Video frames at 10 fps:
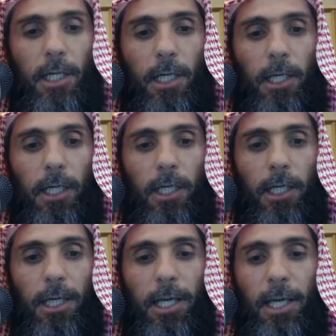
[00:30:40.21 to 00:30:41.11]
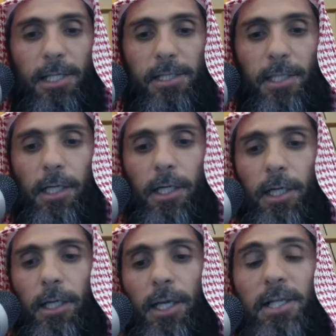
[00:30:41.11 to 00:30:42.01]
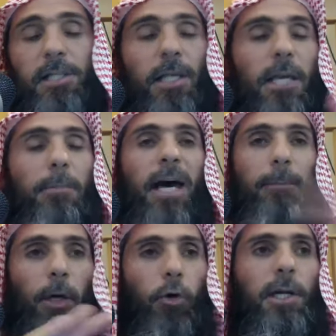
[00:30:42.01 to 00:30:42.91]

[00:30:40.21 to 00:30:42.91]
imama